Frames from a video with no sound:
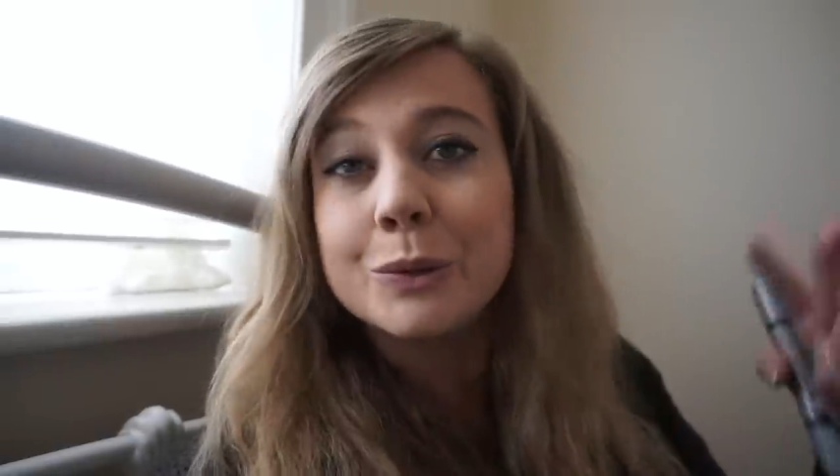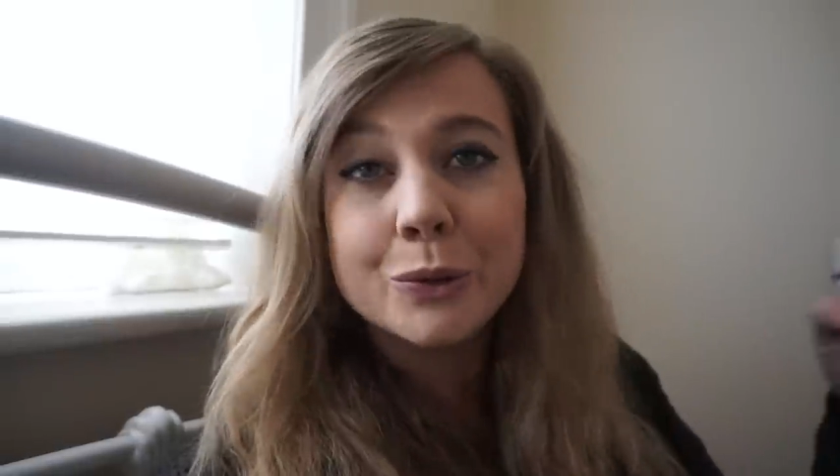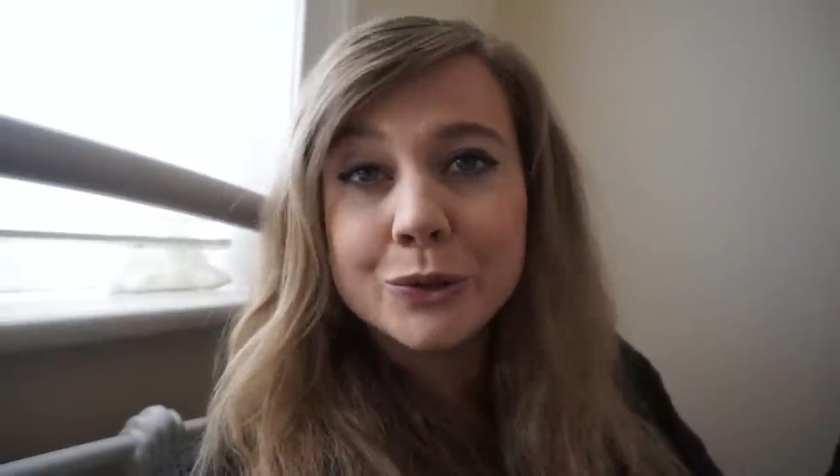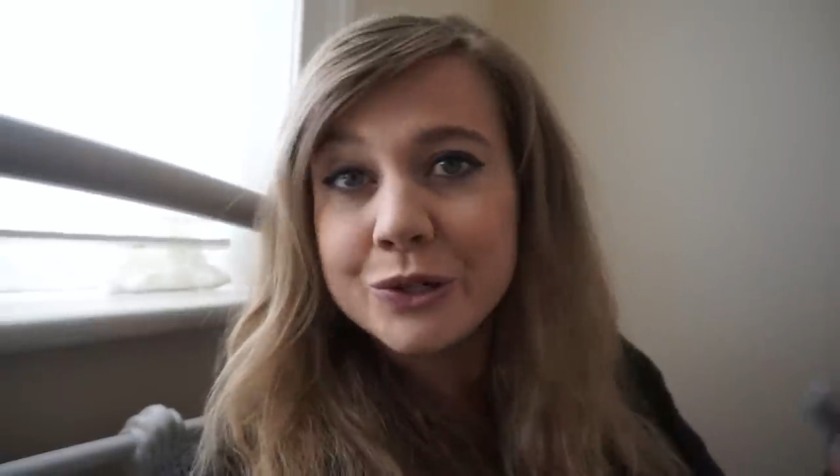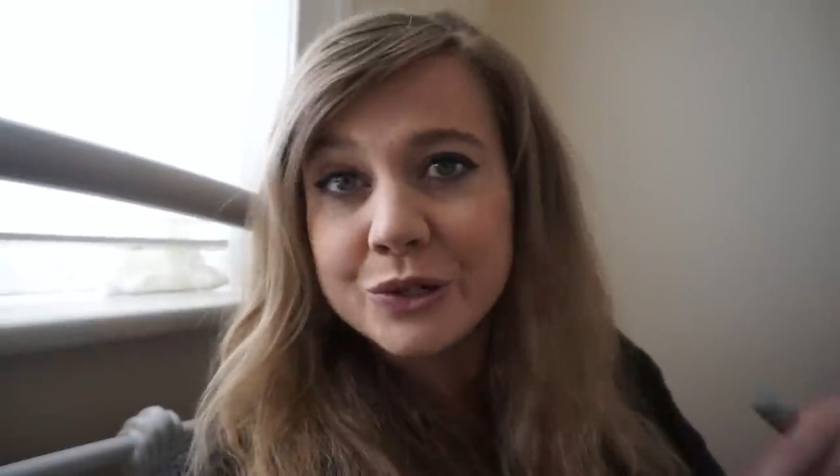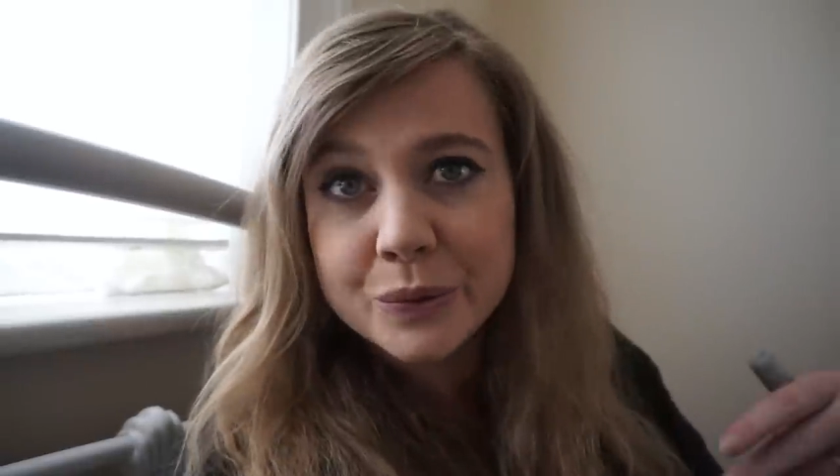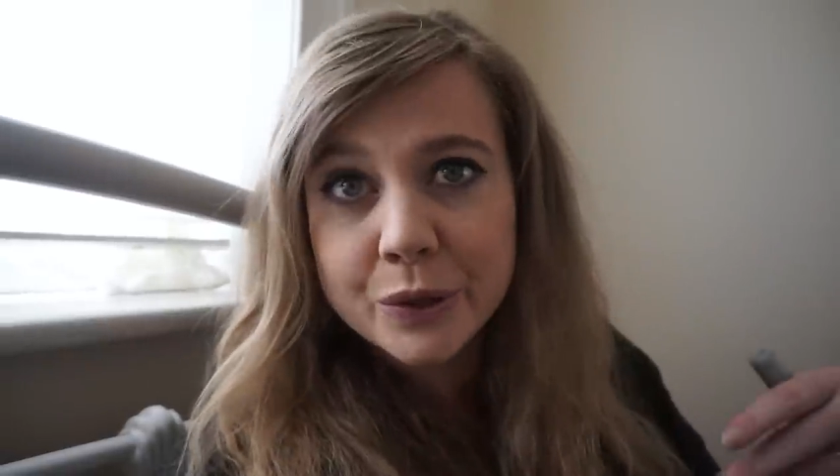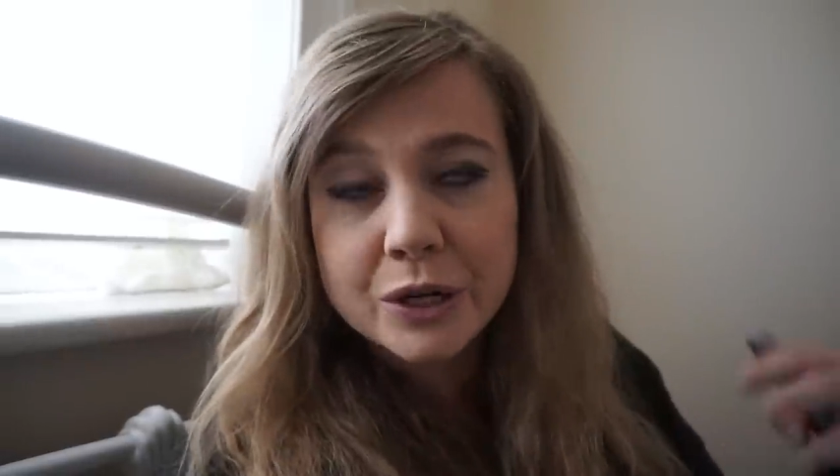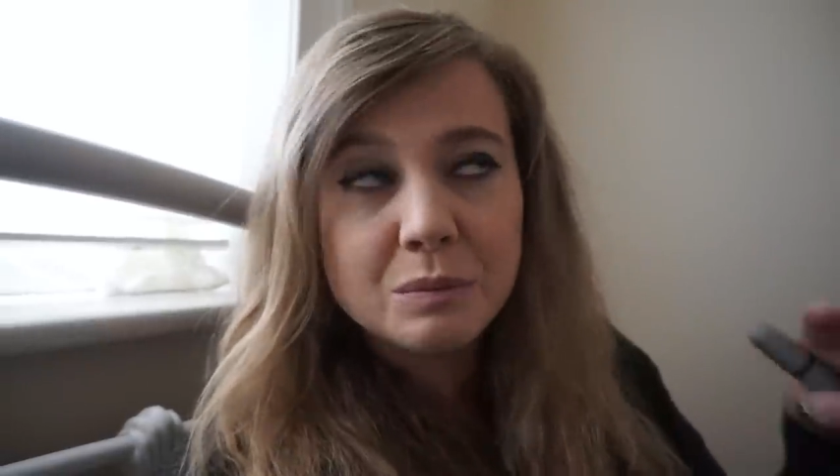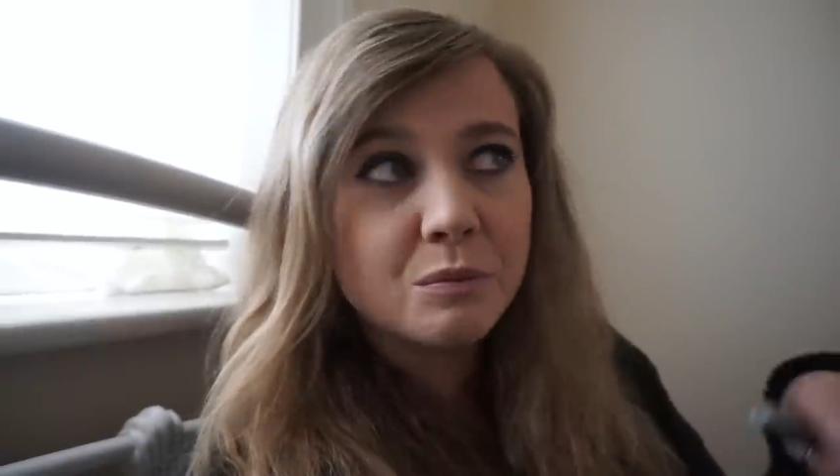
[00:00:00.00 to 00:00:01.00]
haunted
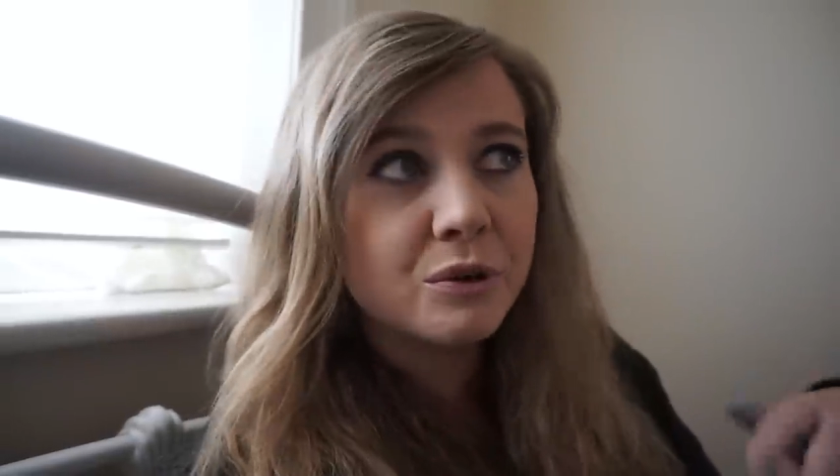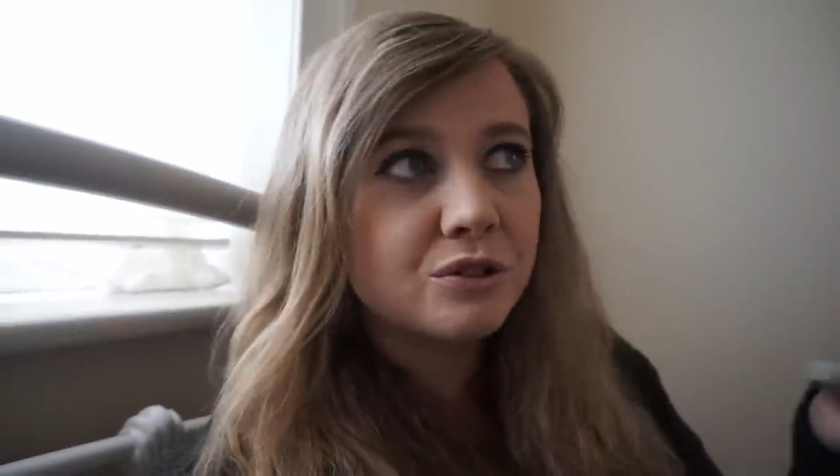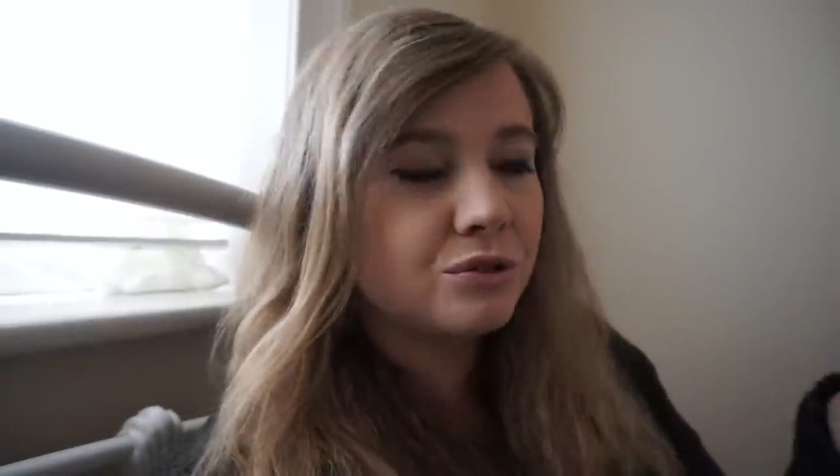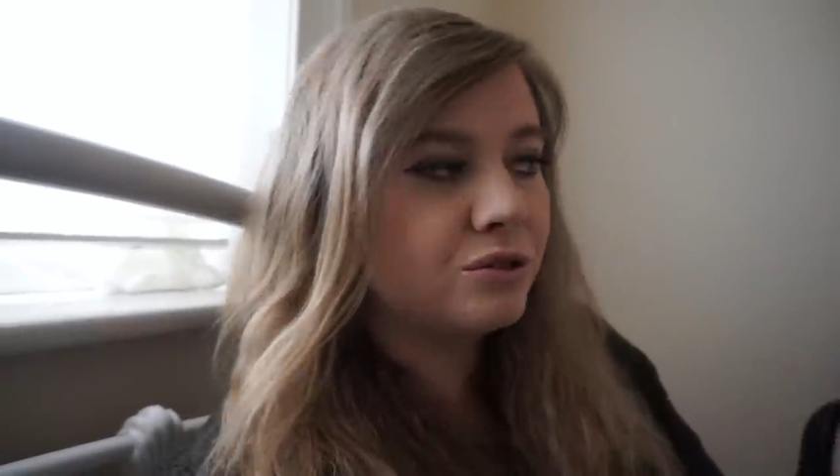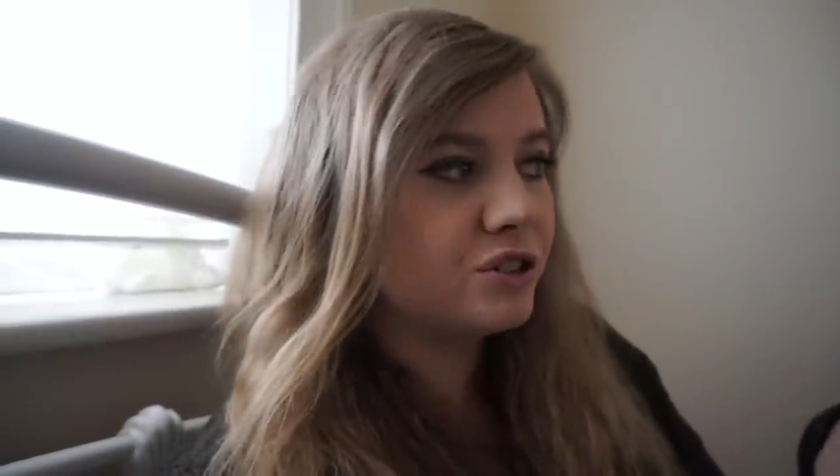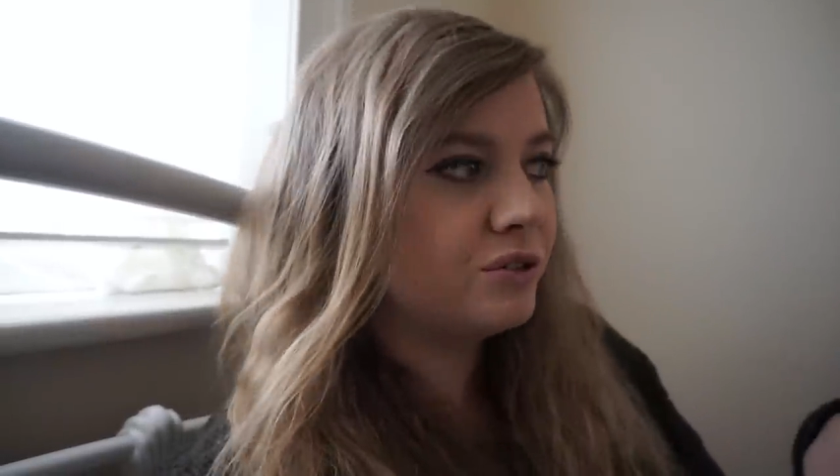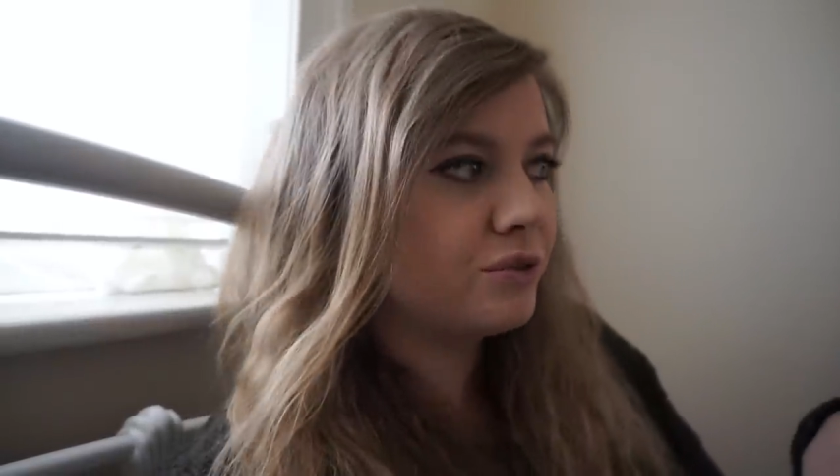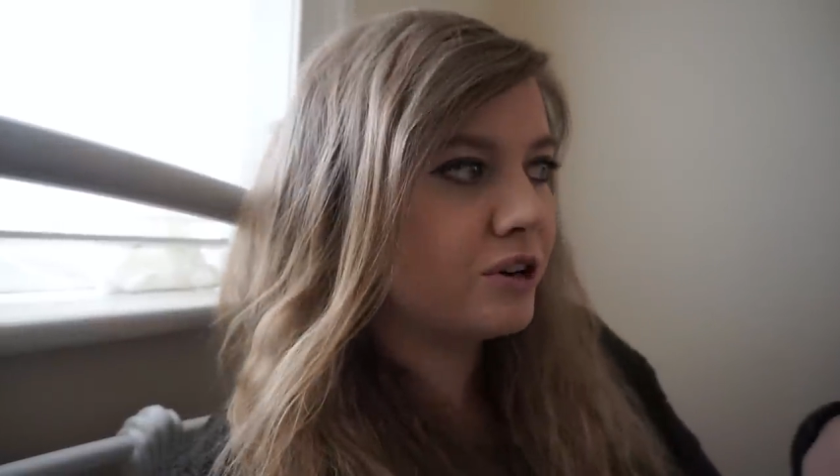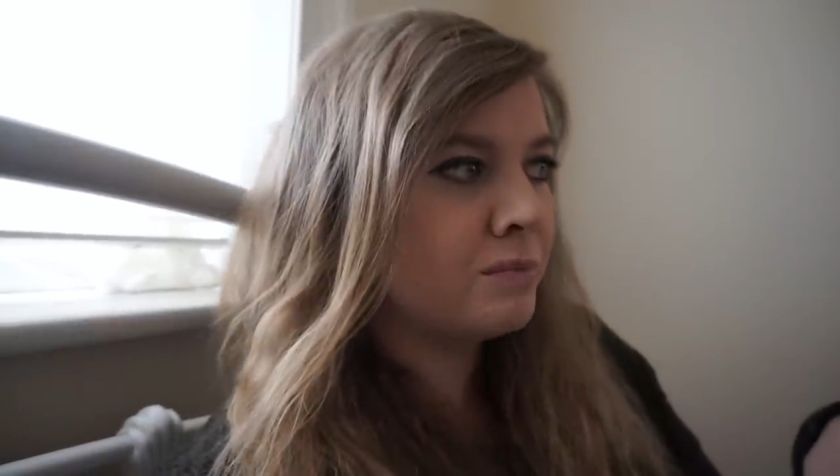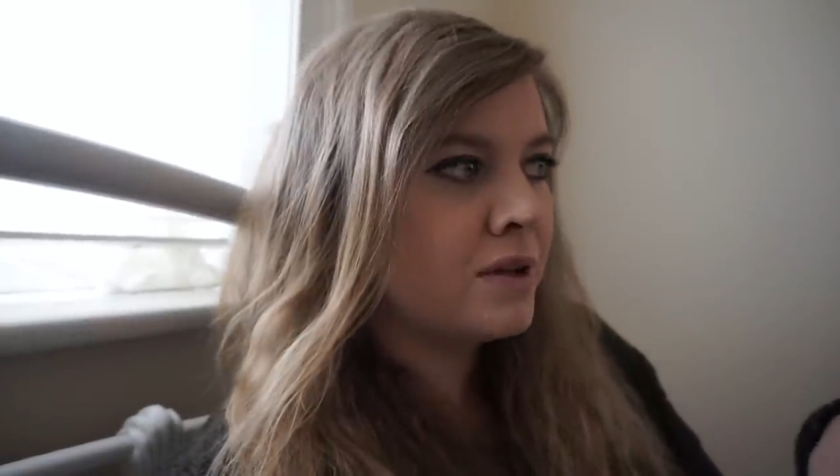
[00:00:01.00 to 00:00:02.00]
room, most haunted
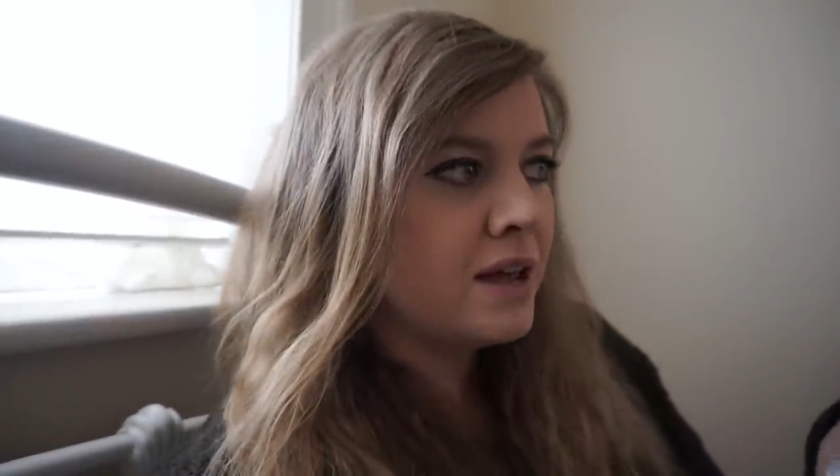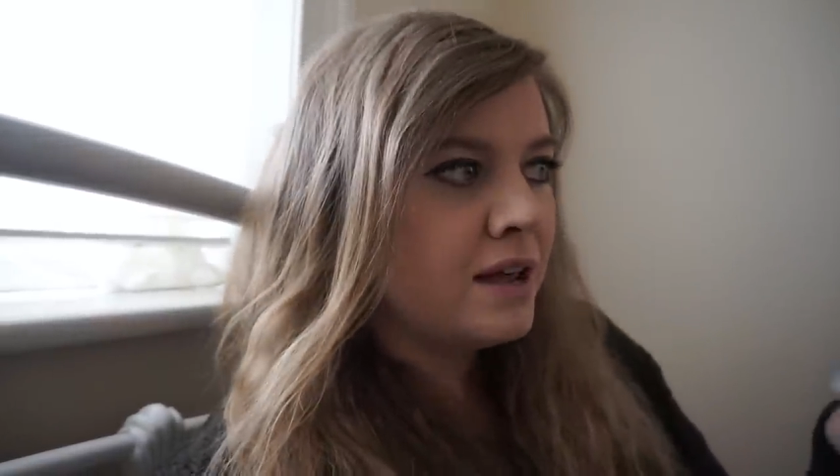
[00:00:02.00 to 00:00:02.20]
room,